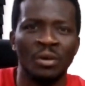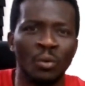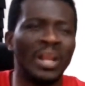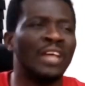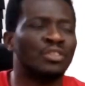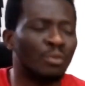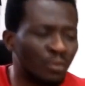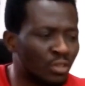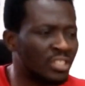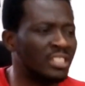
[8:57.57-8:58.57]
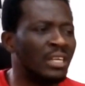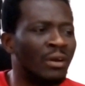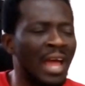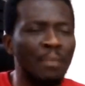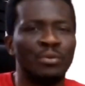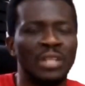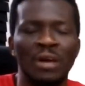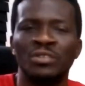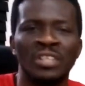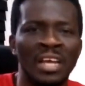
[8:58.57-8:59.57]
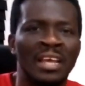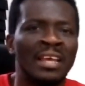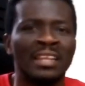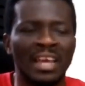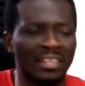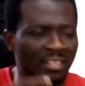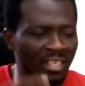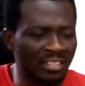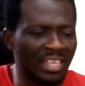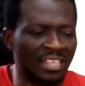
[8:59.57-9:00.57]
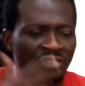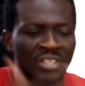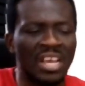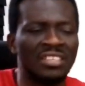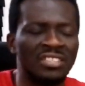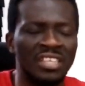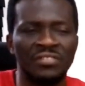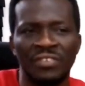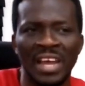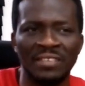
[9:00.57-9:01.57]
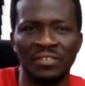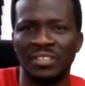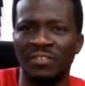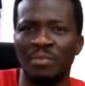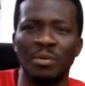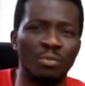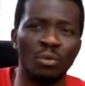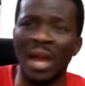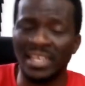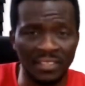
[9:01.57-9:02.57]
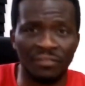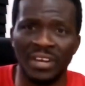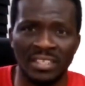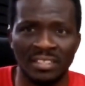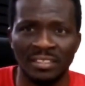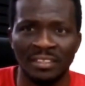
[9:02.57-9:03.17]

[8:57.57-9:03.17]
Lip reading: What are some of those things that would happen that would trigger? Now, the things that trigger stage fright for different people are different.